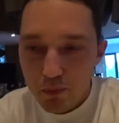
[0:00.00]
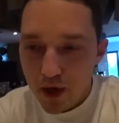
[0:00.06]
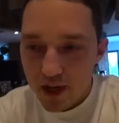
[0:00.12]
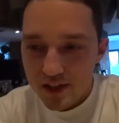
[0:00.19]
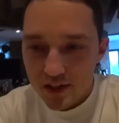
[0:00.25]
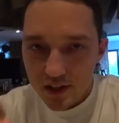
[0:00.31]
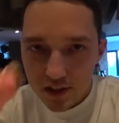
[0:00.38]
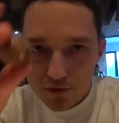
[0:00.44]

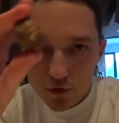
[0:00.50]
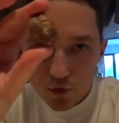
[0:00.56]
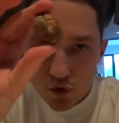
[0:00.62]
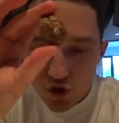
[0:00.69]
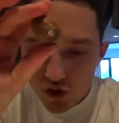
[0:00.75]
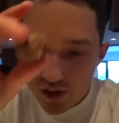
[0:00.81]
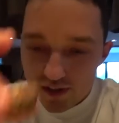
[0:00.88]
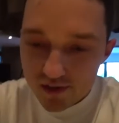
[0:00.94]
better if you
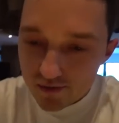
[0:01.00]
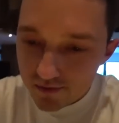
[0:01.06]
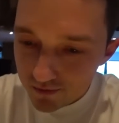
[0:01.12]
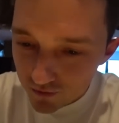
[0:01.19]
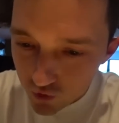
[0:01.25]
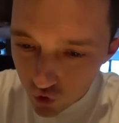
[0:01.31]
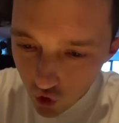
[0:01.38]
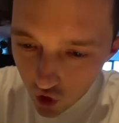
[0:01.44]
just
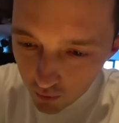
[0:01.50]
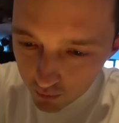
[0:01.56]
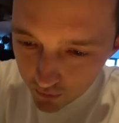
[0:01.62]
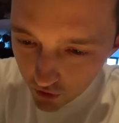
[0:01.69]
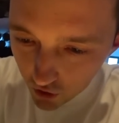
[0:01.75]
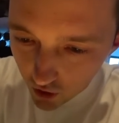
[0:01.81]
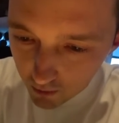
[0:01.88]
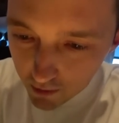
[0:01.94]

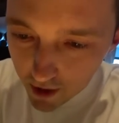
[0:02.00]
drop your